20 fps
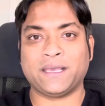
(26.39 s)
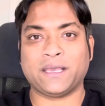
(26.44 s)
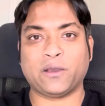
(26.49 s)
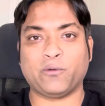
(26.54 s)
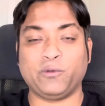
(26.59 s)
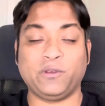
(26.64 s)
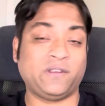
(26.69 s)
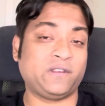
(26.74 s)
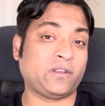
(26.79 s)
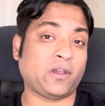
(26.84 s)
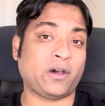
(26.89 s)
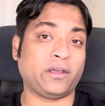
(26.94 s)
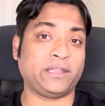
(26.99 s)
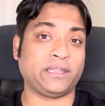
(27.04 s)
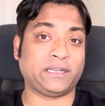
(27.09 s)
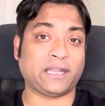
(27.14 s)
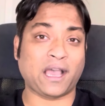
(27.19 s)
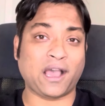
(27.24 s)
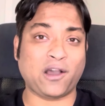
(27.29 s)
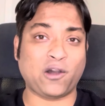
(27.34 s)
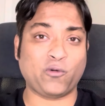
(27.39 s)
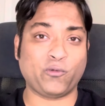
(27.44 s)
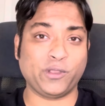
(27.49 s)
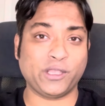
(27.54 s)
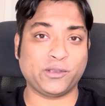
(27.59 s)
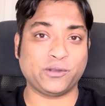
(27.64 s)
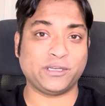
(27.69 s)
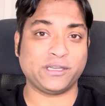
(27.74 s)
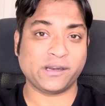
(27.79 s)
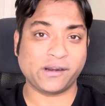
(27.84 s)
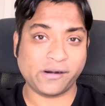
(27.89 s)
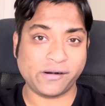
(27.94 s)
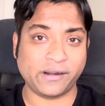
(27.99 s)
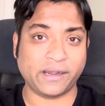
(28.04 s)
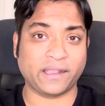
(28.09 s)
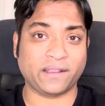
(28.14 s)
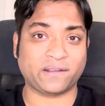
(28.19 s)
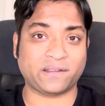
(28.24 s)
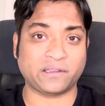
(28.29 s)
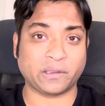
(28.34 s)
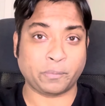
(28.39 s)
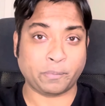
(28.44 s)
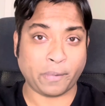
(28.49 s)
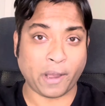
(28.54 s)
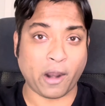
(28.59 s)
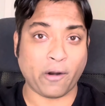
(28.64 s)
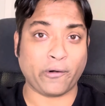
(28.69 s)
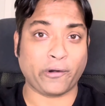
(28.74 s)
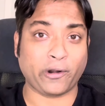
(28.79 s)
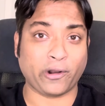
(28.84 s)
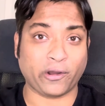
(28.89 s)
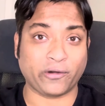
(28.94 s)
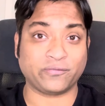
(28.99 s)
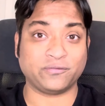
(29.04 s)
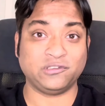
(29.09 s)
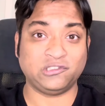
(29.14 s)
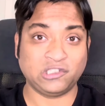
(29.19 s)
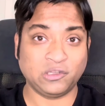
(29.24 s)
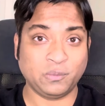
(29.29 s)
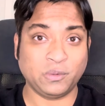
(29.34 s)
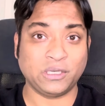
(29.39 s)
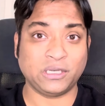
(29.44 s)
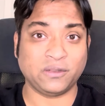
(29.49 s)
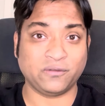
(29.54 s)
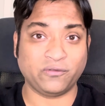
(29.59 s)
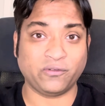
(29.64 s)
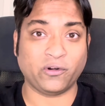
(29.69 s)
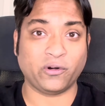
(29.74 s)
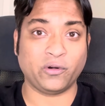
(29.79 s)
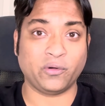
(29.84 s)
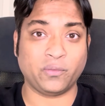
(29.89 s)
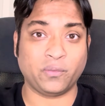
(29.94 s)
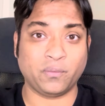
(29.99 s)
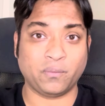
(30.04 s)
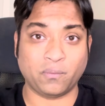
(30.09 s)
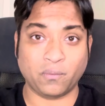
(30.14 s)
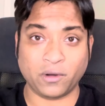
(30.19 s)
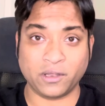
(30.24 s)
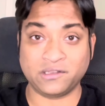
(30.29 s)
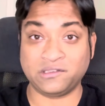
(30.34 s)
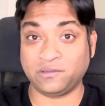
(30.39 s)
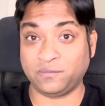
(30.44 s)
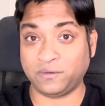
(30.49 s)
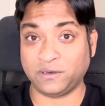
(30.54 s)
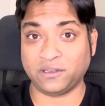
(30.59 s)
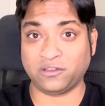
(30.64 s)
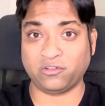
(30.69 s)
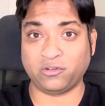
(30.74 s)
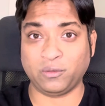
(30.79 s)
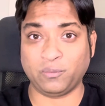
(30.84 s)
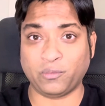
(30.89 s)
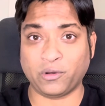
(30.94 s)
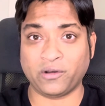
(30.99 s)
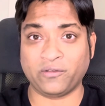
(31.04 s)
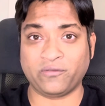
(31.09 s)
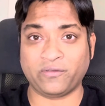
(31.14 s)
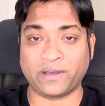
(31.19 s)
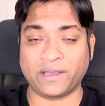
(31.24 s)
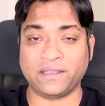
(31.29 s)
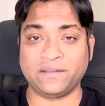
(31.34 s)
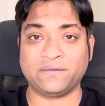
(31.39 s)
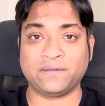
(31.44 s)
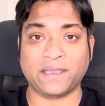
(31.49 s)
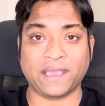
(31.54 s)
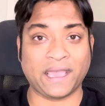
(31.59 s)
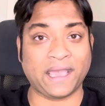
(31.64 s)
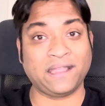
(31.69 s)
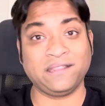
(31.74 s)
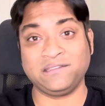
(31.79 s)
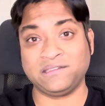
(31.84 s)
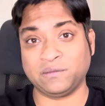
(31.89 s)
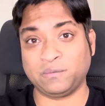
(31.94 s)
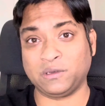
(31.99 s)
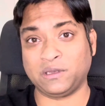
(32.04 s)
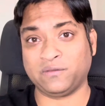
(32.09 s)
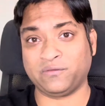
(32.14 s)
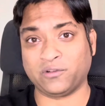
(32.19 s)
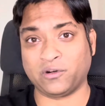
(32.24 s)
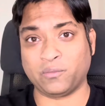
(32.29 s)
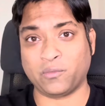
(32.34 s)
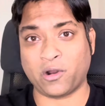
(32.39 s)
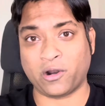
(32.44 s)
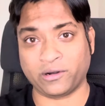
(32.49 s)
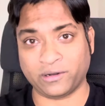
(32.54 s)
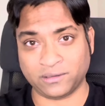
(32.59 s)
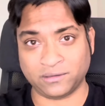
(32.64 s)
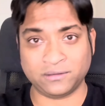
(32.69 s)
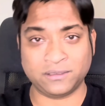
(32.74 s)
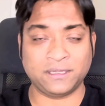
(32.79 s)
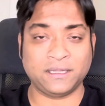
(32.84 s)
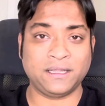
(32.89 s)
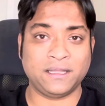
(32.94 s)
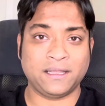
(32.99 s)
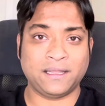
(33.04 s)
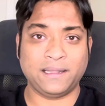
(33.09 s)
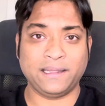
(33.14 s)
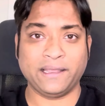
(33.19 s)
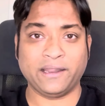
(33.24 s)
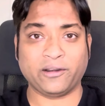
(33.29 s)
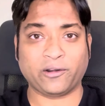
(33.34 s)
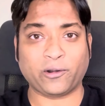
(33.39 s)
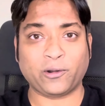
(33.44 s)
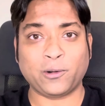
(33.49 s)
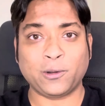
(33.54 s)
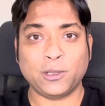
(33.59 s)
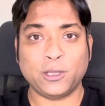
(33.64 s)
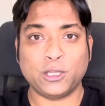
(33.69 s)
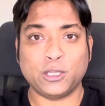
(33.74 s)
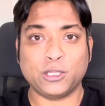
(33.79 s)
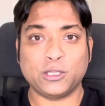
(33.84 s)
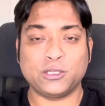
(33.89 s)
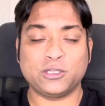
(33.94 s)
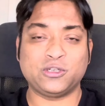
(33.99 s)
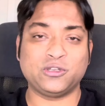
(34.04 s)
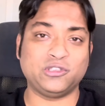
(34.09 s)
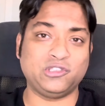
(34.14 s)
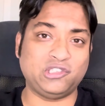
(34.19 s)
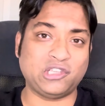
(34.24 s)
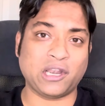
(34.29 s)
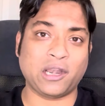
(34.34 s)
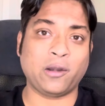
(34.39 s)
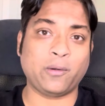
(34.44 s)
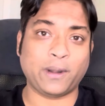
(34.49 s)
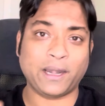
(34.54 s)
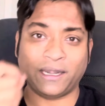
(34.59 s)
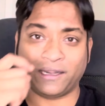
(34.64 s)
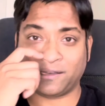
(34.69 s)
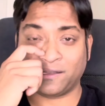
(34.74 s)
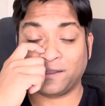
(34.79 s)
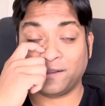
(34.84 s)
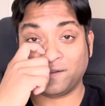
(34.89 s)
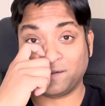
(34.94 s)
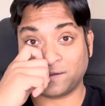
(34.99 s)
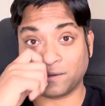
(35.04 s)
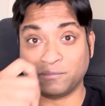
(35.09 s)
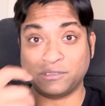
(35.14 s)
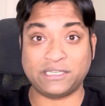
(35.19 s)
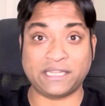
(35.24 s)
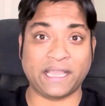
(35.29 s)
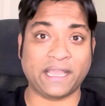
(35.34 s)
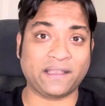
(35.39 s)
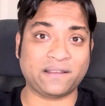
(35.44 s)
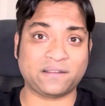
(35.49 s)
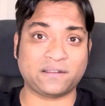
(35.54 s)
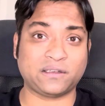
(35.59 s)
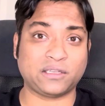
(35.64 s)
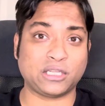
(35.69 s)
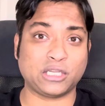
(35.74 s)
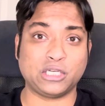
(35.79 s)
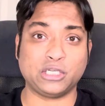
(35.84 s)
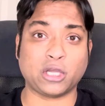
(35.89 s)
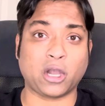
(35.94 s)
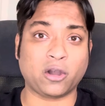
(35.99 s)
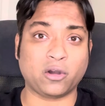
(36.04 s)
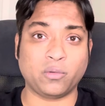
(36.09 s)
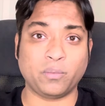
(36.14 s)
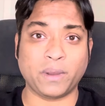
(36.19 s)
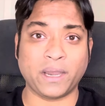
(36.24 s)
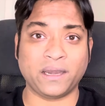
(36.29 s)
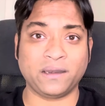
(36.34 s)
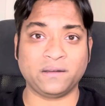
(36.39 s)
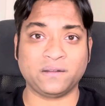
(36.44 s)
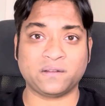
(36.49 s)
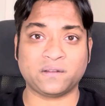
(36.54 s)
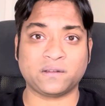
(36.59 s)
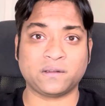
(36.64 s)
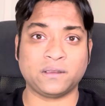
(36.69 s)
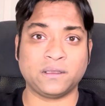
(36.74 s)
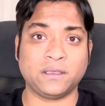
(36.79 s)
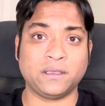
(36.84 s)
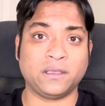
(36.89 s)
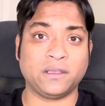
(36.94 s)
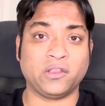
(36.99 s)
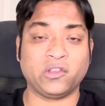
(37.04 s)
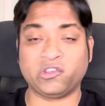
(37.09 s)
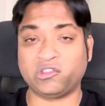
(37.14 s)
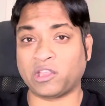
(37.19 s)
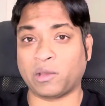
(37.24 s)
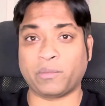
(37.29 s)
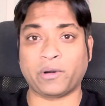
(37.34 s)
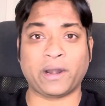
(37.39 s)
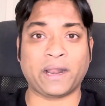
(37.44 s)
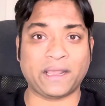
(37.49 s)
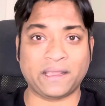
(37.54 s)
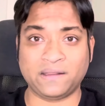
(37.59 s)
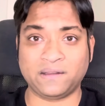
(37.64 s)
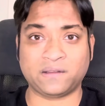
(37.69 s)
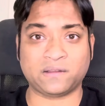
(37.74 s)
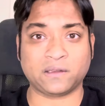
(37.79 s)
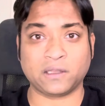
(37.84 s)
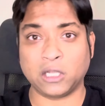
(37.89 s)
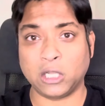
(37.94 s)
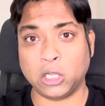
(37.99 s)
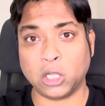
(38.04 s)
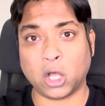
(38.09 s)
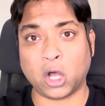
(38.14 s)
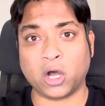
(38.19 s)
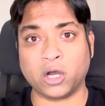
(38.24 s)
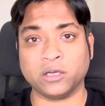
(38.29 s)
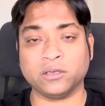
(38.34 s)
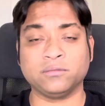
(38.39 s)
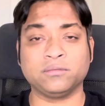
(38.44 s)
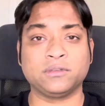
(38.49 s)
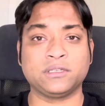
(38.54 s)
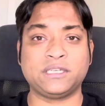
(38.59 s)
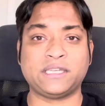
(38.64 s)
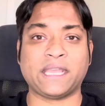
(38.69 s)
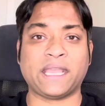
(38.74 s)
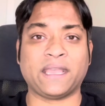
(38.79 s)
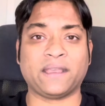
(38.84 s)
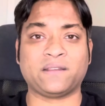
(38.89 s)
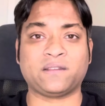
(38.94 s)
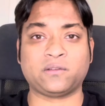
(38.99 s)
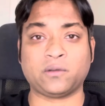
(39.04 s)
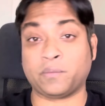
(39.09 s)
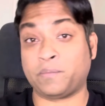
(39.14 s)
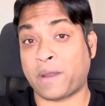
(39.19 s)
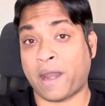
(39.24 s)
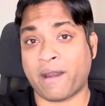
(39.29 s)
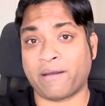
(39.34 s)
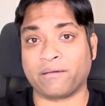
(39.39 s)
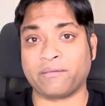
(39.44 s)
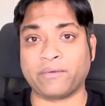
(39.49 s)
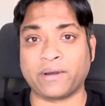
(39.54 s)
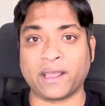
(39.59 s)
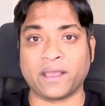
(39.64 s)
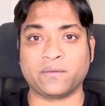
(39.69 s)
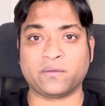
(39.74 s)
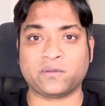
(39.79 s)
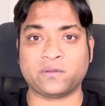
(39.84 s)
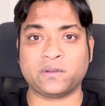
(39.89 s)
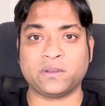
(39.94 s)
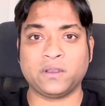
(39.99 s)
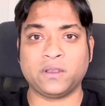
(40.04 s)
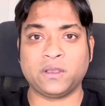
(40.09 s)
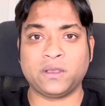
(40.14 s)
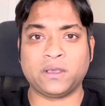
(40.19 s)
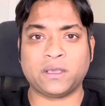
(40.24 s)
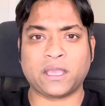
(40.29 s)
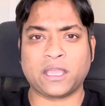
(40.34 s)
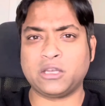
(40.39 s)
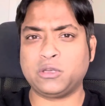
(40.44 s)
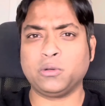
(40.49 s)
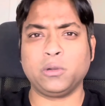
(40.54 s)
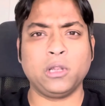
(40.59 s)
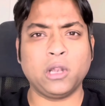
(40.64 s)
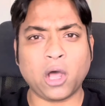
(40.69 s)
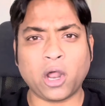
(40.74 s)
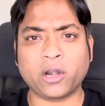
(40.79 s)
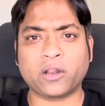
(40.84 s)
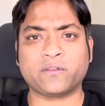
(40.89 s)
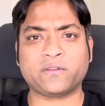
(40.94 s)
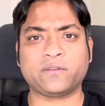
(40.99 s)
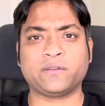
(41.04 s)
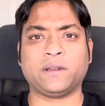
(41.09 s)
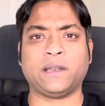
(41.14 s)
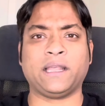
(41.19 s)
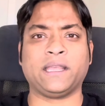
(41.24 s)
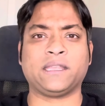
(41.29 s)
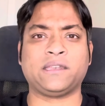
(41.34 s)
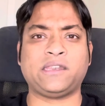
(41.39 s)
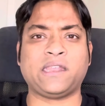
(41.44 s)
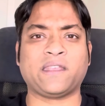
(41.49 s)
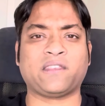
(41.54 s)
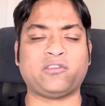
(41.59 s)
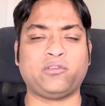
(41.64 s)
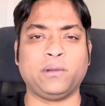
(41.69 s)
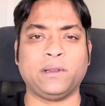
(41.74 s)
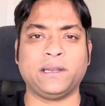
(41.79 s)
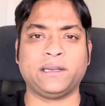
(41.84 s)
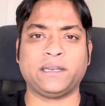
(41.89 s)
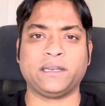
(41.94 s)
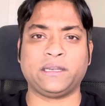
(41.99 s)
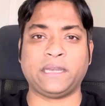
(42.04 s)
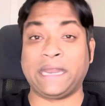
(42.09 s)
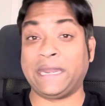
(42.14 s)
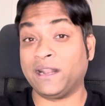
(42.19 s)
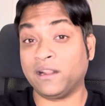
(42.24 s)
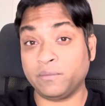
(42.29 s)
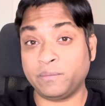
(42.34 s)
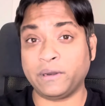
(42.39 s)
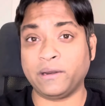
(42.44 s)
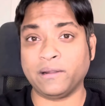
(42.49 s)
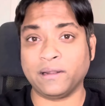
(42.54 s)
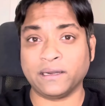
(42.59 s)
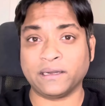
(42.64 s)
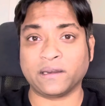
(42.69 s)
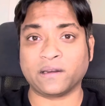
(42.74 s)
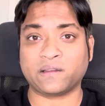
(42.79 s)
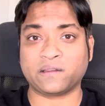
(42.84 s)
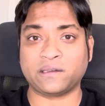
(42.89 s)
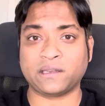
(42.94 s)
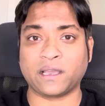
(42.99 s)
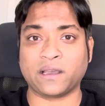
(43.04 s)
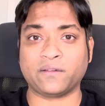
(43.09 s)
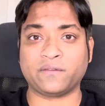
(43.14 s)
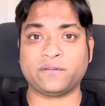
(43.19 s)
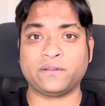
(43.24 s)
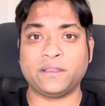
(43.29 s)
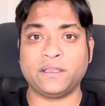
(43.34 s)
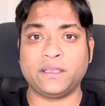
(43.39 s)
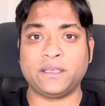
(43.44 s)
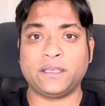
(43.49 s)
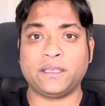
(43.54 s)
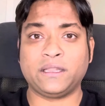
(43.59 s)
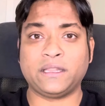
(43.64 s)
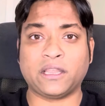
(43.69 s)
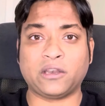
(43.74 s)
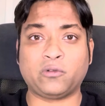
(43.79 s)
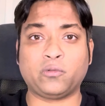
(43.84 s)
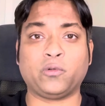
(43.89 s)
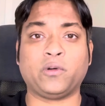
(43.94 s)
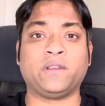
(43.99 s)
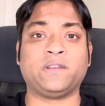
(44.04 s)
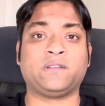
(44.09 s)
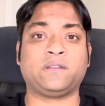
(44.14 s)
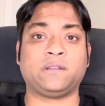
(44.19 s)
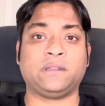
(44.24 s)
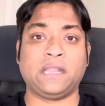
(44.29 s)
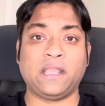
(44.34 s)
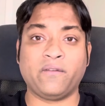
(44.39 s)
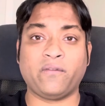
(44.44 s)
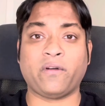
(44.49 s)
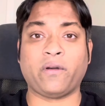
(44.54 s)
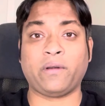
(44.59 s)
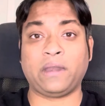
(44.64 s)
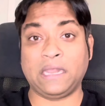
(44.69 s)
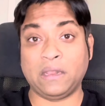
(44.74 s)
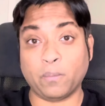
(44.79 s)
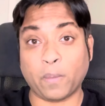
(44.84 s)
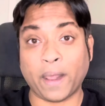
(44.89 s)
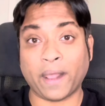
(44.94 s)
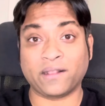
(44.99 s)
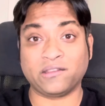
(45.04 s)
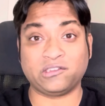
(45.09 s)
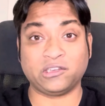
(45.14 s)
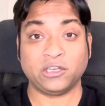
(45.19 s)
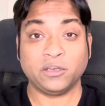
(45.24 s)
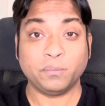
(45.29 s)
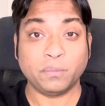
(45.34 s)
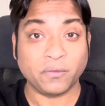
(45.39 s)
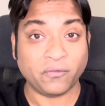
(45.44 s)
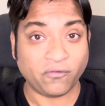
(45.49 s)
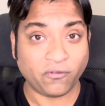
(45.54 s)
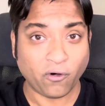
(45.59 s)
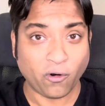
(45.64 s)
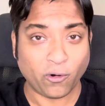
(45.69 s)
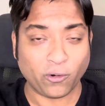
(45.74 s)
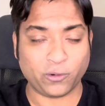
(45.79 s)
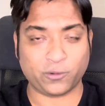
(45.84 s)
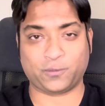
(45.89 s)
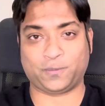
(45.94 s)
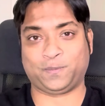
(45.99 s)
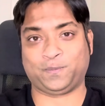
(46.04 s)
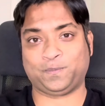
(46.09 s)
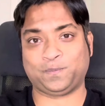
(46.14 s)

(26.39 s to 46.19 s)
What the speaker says: We saw that how we could harness the power of GPT-4, GPT 3.5 and GPT-4 model later to generate some text, documents, summarize long text or paragraphs, and do a lot of text related, NLP related stuff that was never imagined before.